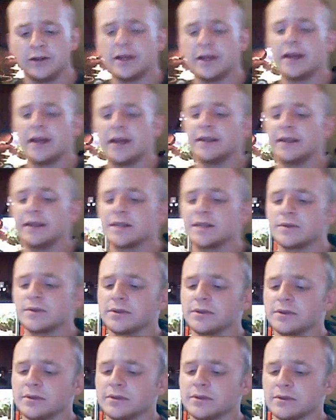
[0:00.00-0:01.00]
and this
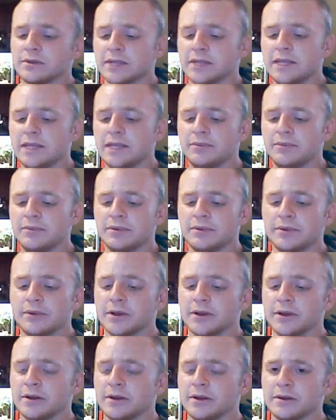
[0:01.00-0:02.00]
will
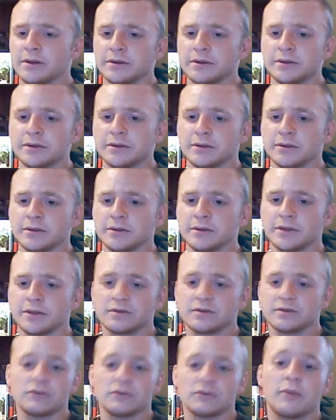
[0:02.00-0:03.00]

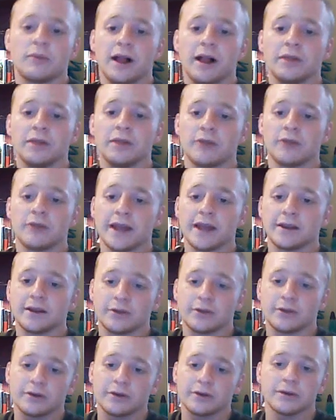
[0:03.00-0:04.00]
repel the rain
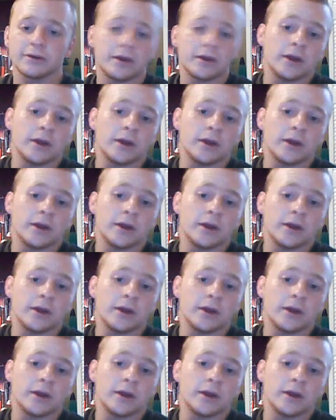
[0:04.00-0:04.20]
or